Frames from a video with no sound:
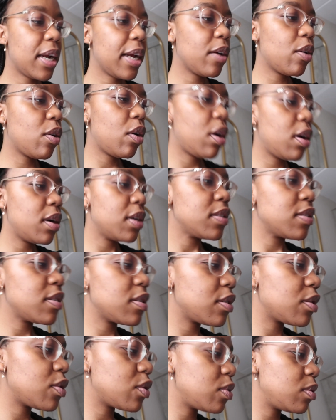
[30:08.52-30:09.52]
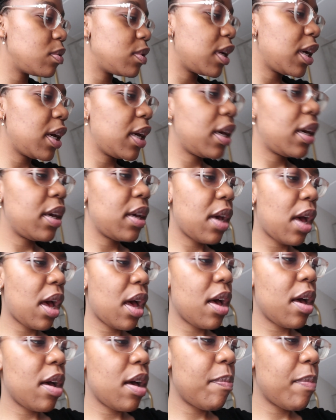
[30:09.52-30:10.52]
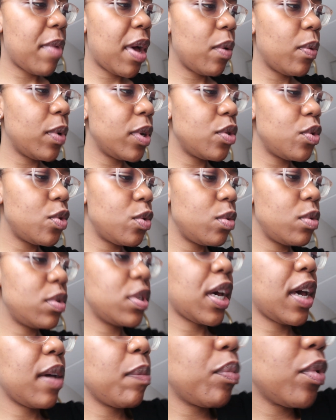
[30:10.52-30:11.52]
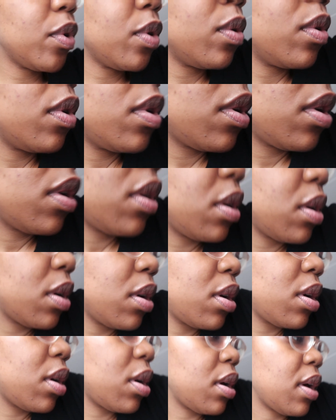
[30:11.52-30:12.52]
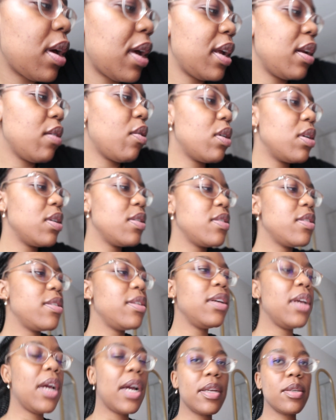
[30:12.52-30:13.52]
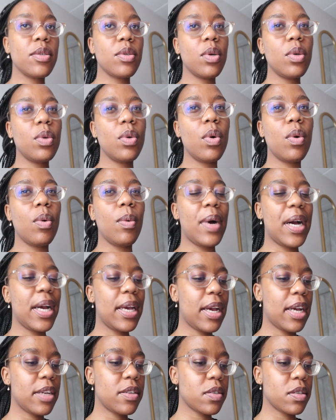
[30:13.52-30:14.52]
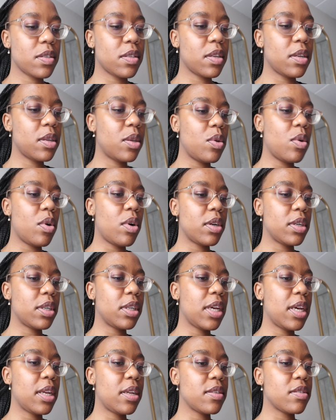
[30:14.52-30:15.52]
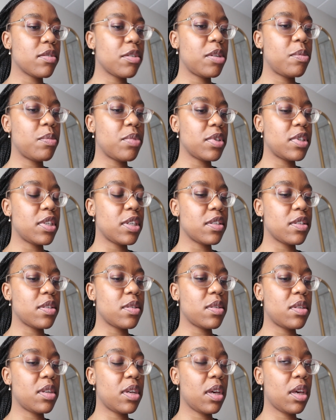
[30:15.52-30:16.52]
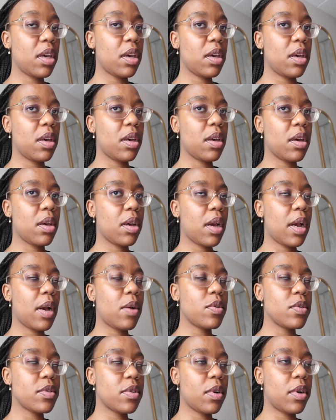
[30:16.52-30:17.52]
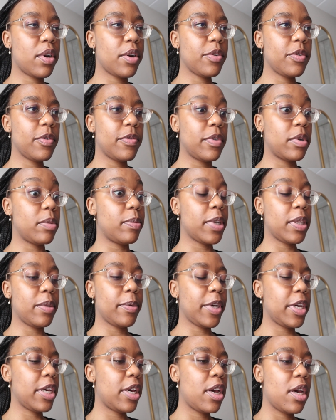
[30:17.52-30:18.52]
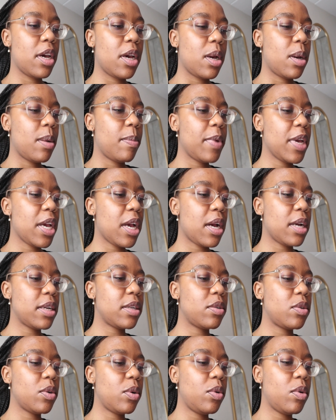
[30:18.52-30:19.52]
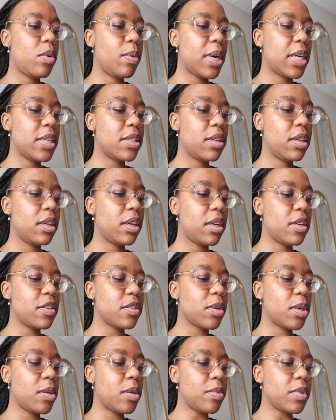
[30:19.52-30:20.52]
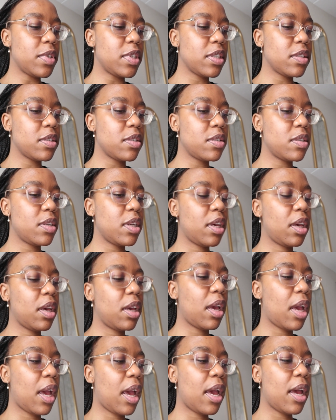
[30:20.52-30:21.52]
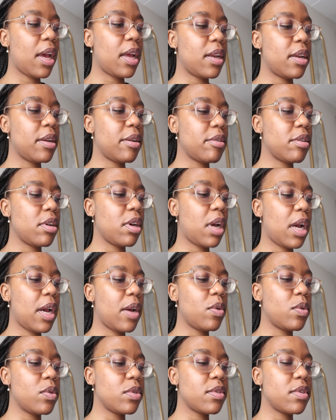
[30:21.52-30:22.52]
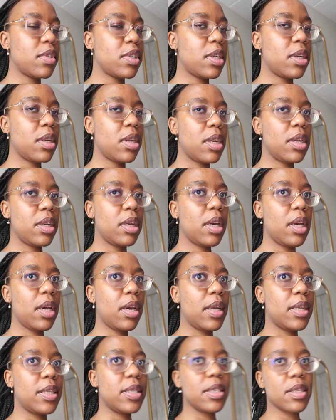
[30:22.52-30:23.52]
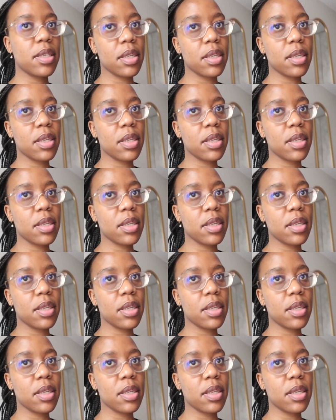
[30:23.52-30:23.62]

I got today, I went to Taibo, and honestly I don't know why, I just did not get a screen protector today. I also got a new phone, by the way, but yeah, I don't know why I didn't get a screen protector today, and I also didn't get